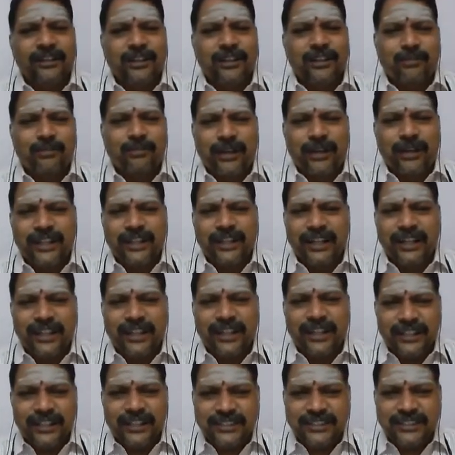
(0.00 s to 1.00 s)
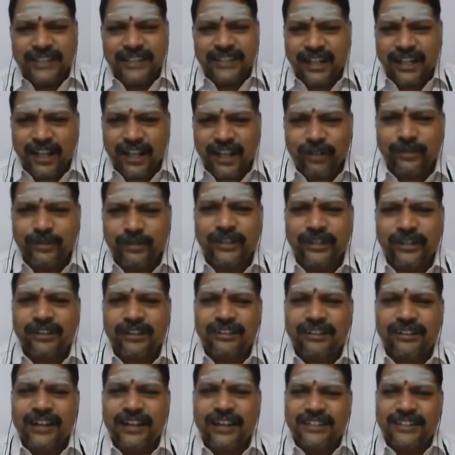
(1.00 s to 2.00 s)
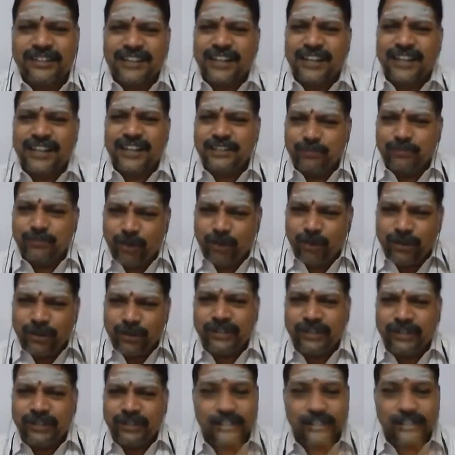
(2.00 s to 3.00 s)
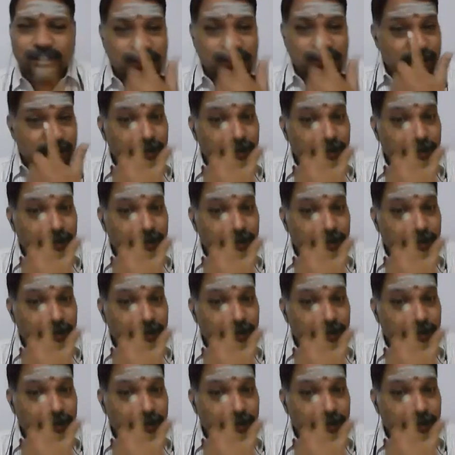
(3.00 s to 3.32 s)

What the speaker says: The money lender is not allowing. They are charging more interest.